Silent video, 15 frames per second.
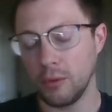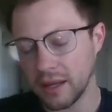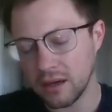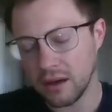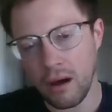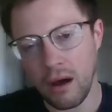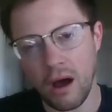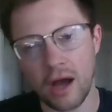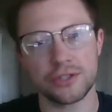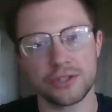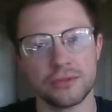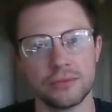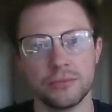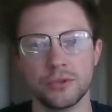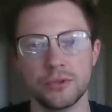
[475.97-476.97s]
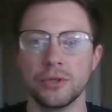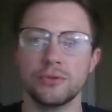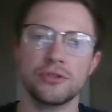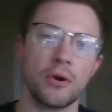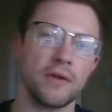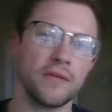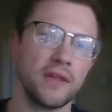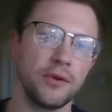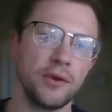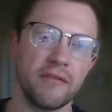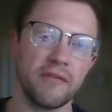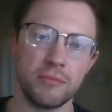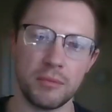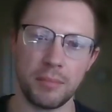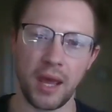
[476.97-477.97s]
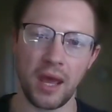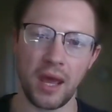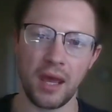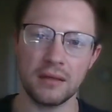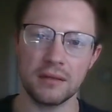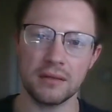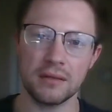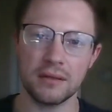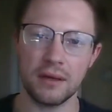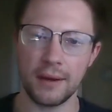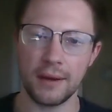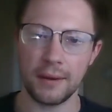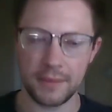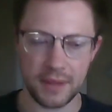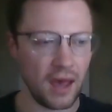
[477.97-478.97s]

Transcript: Yeah, we are familiar with, this broker's name was